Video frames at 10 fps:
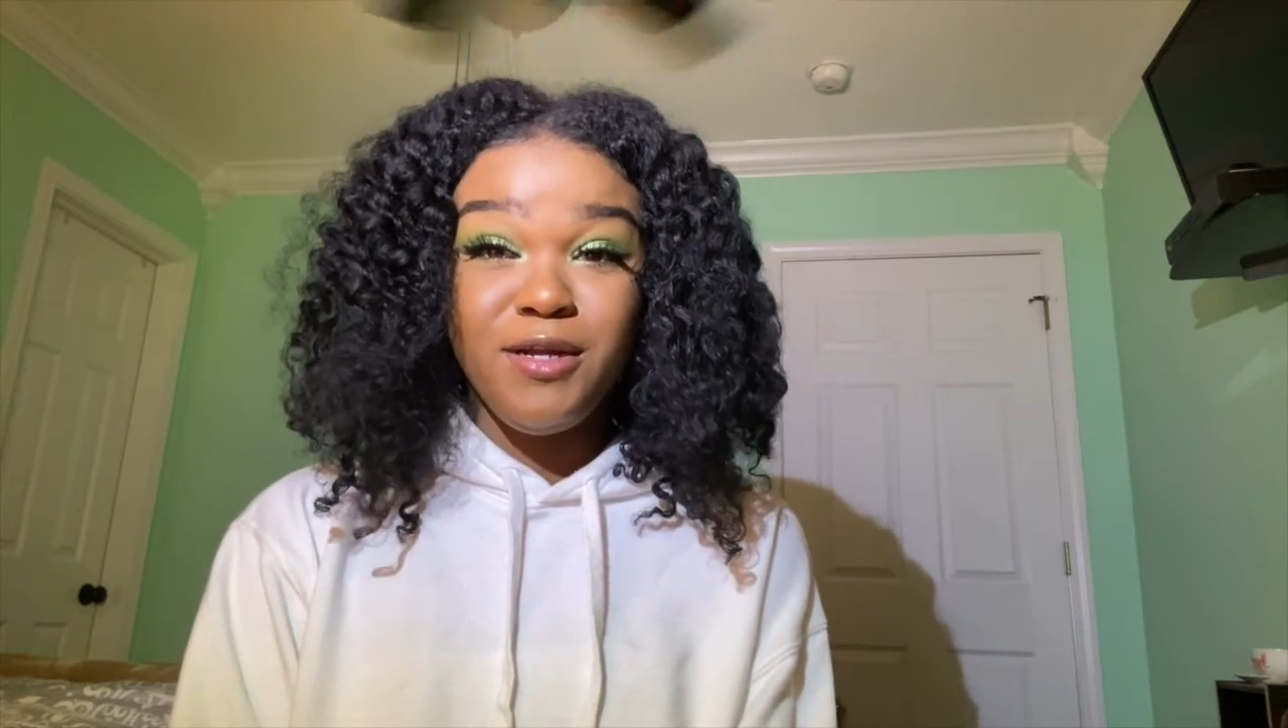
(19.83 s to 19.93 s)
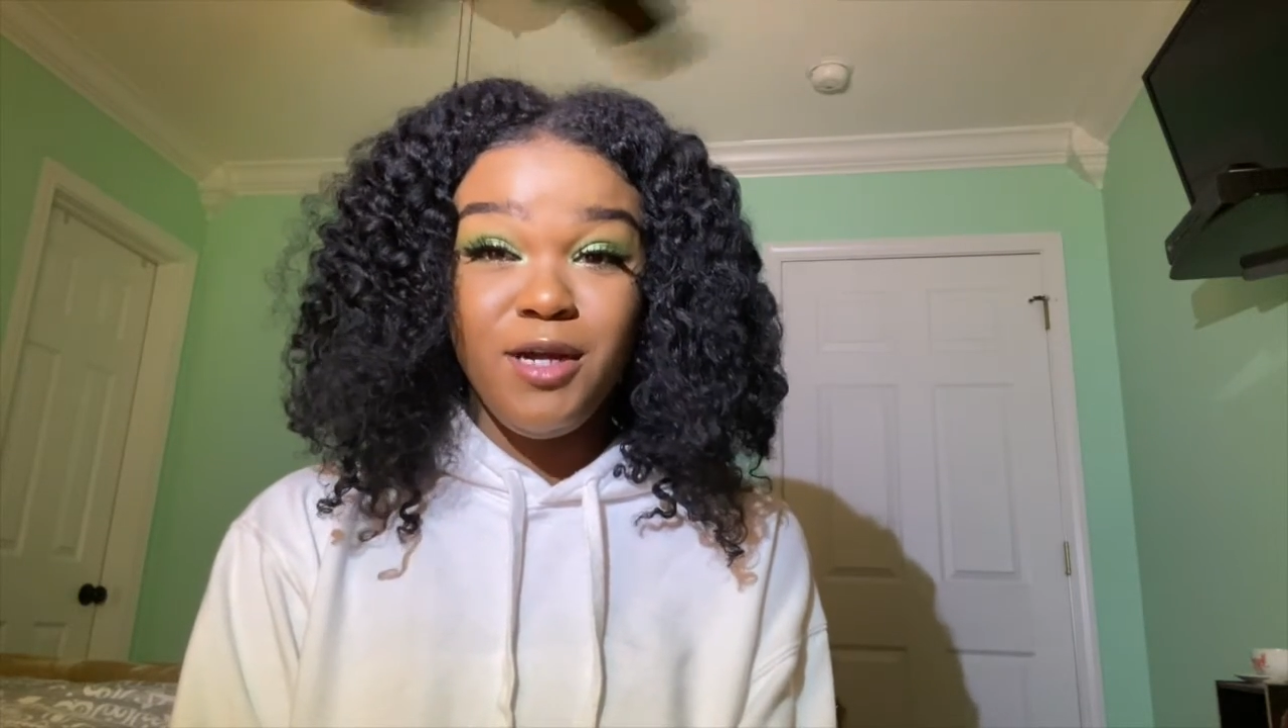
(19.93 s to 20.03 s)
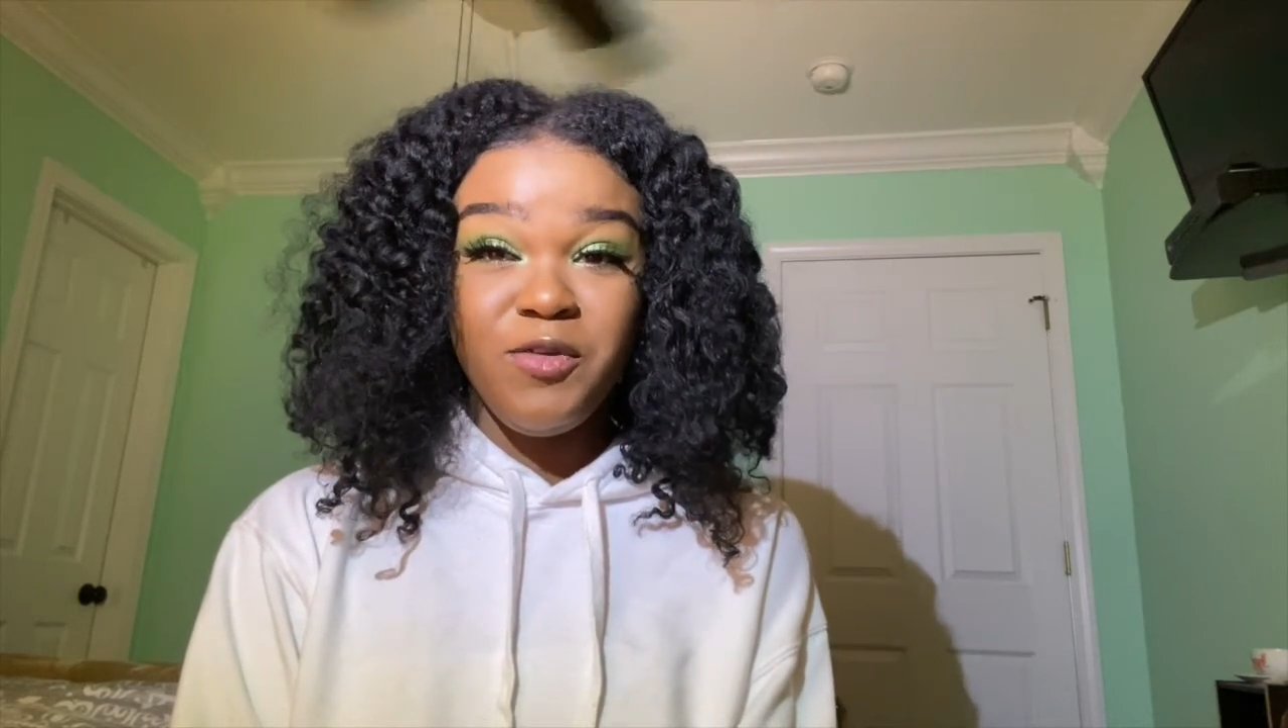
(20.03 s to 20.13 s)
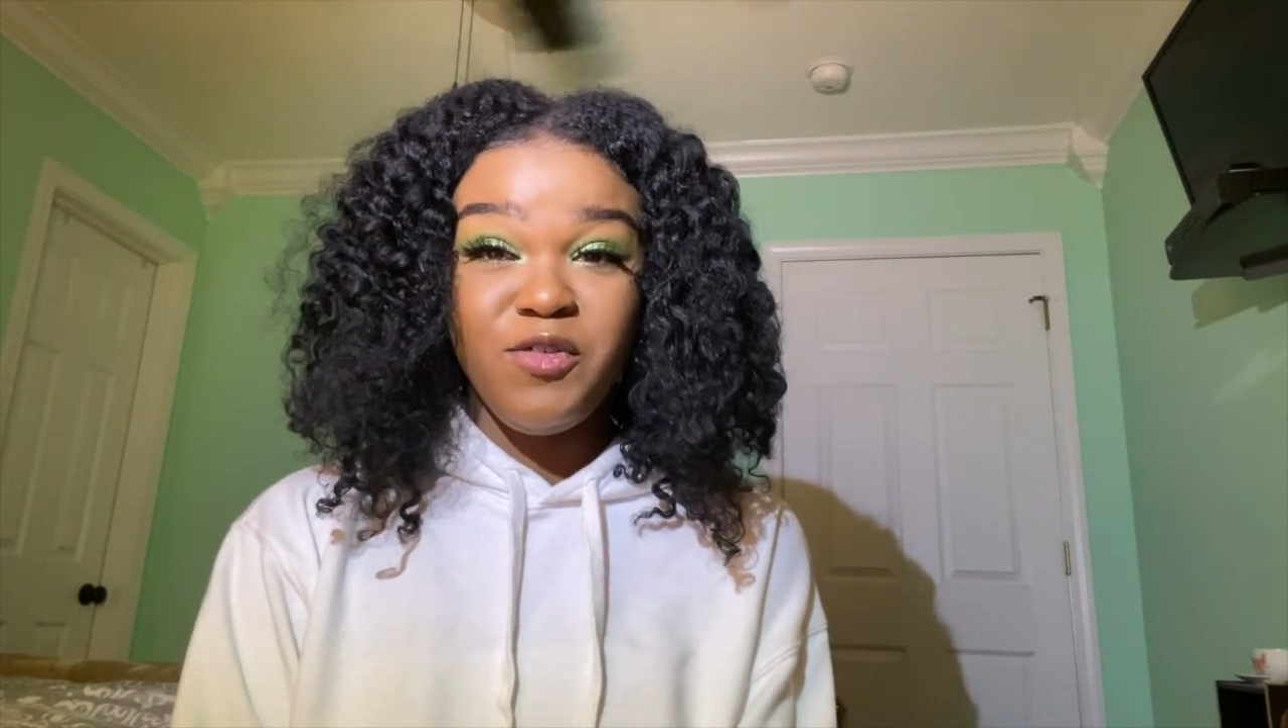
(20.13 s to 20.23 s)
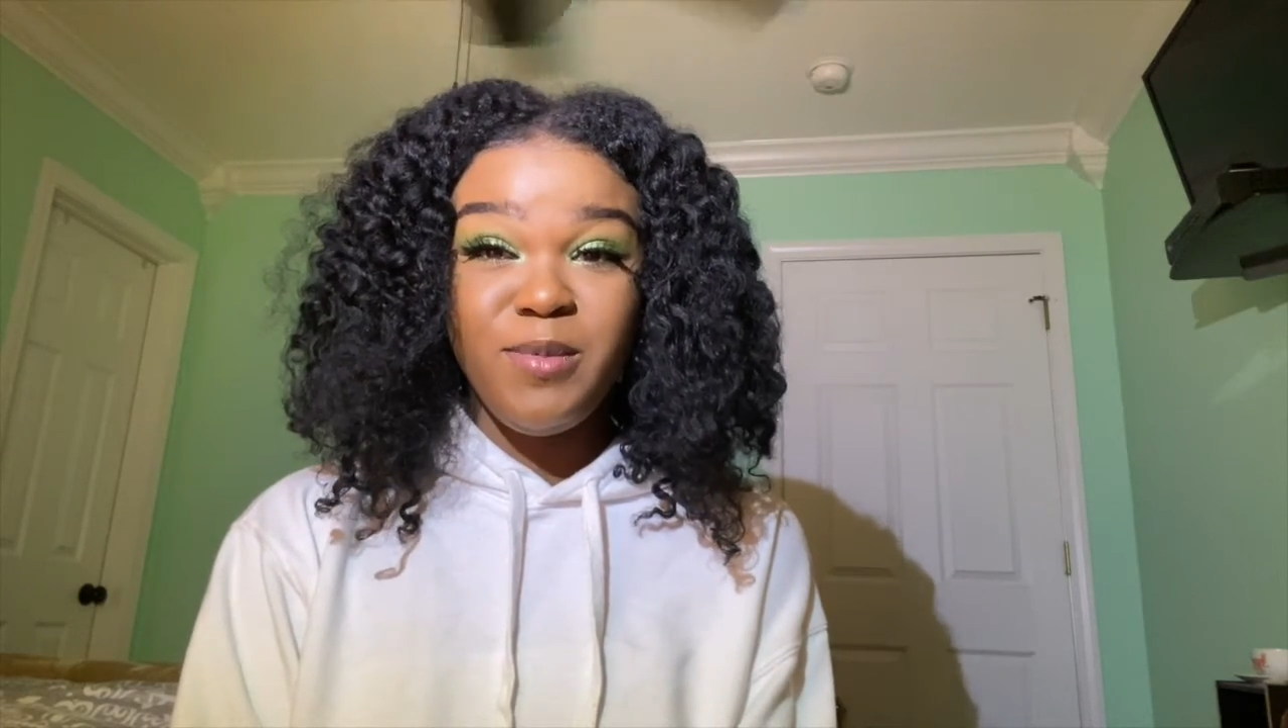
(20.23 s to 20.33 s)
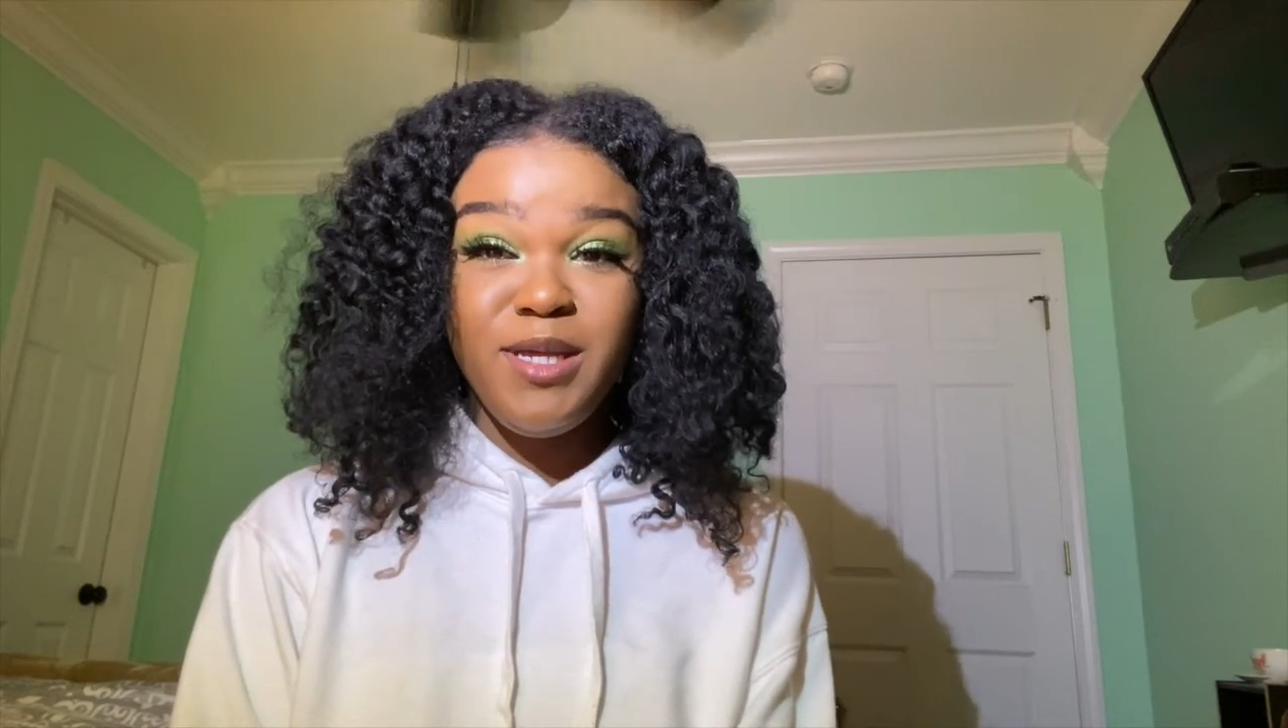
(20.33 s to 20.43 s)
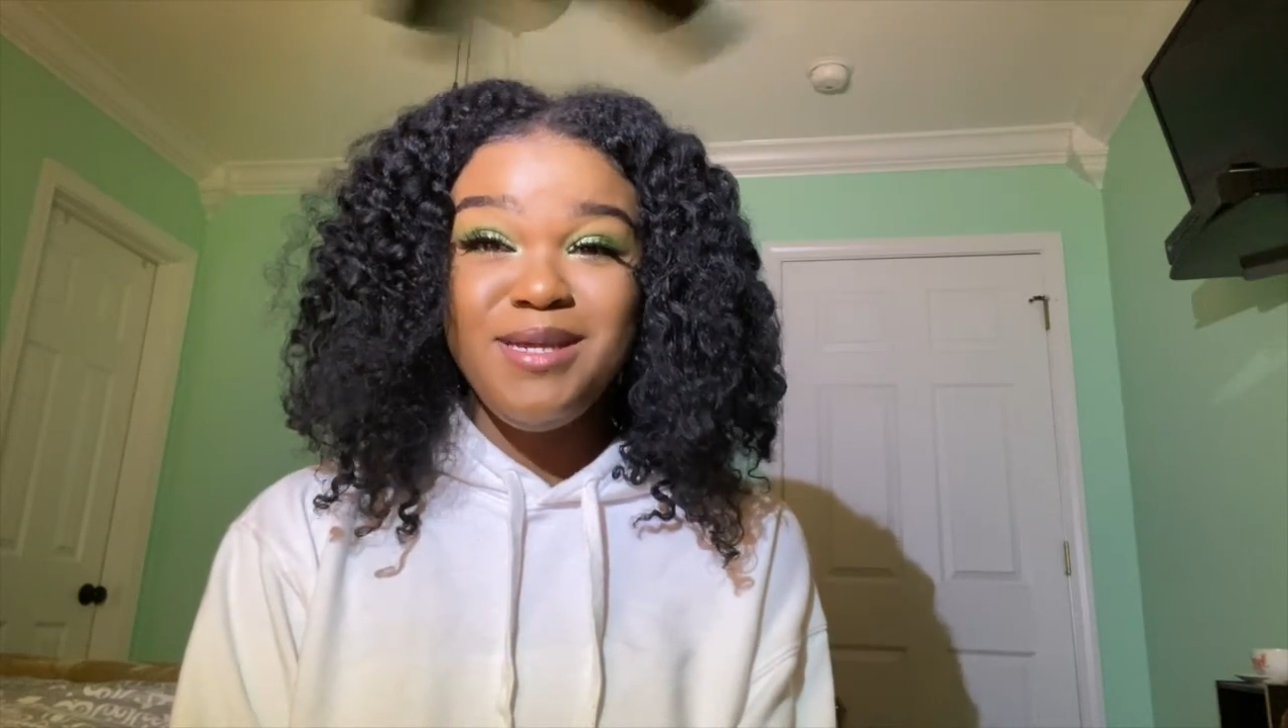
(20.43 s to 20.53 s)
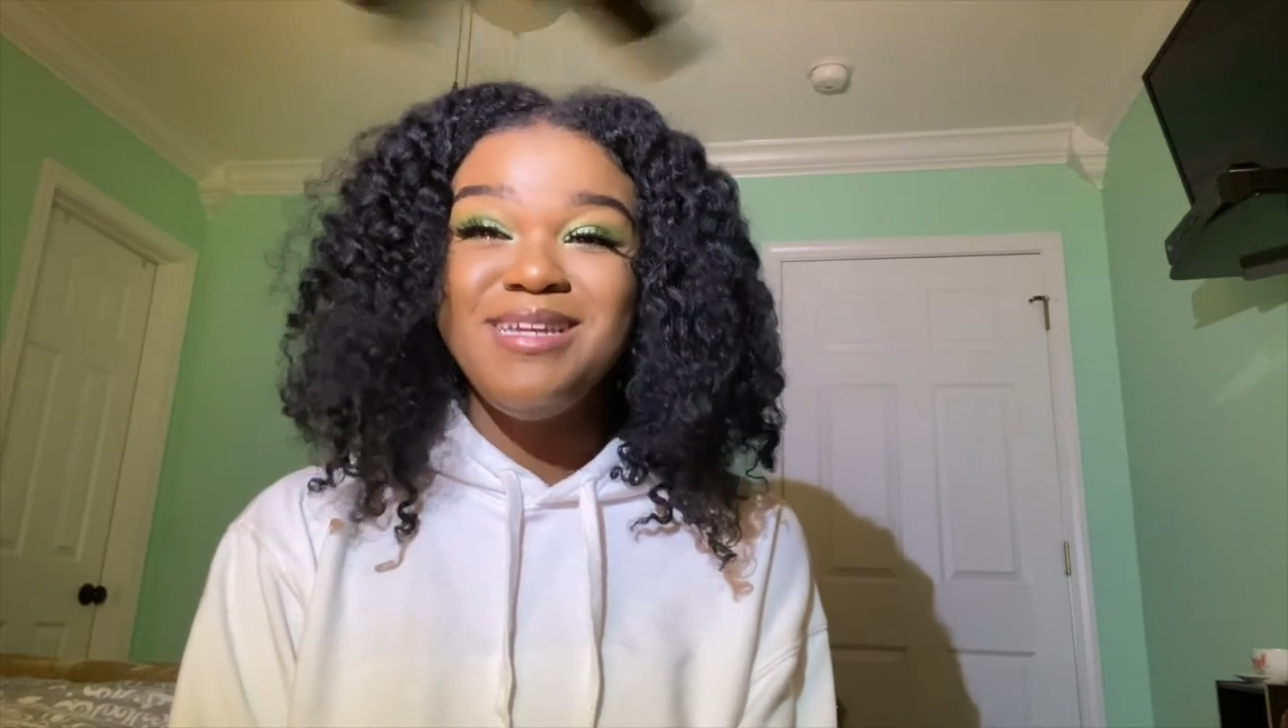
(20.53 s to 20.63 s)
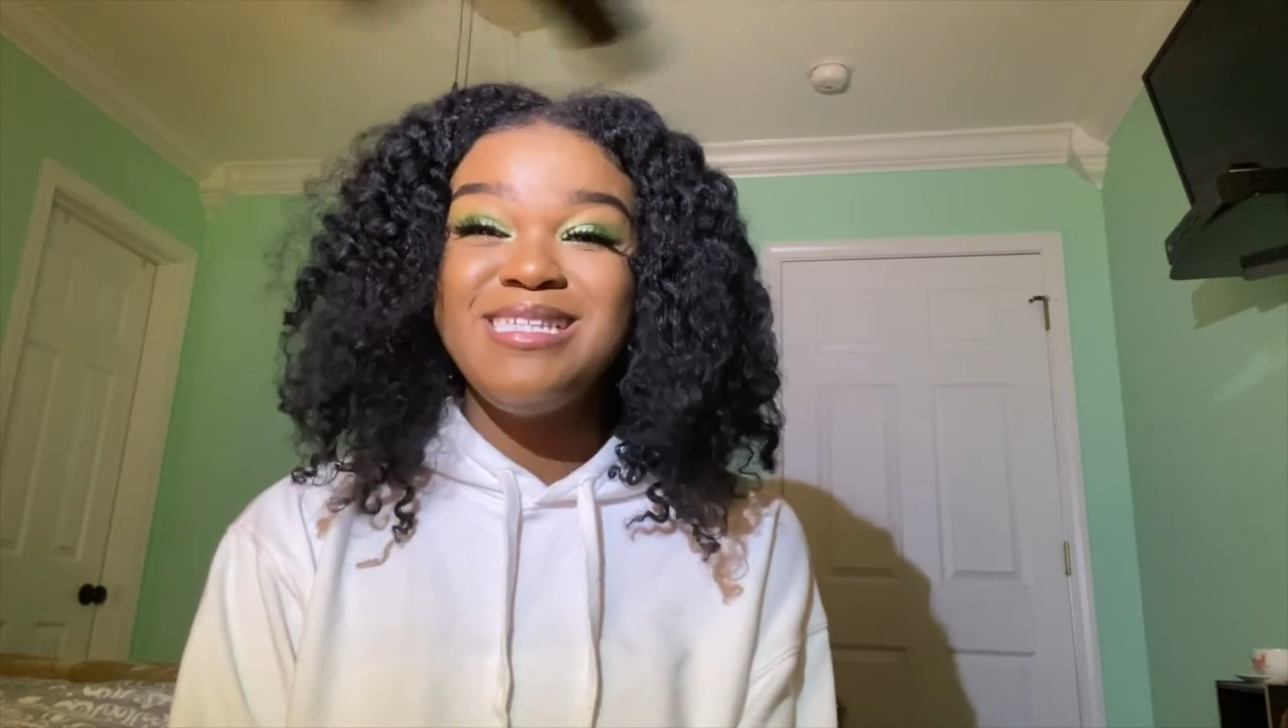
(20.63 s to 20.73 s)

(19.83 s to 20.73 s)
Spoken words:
government?